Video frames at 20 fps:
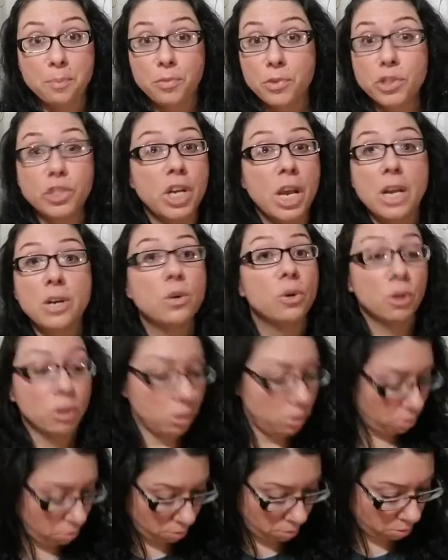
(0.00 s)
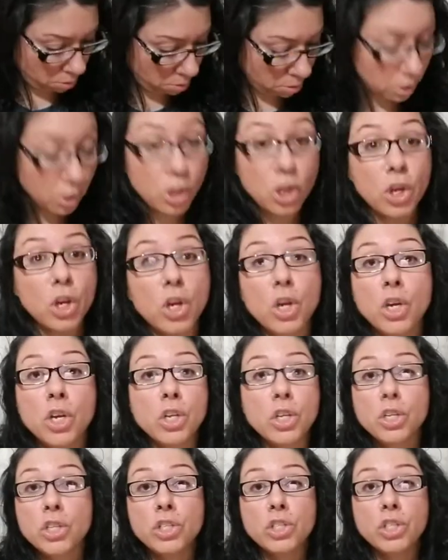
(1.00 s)
She
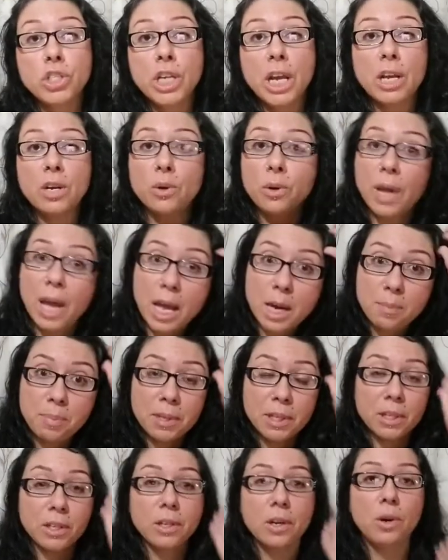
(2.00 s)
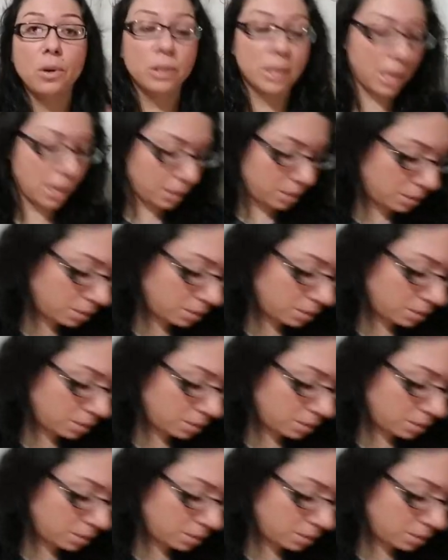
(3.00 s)
ain't no caterpillar. Hold on.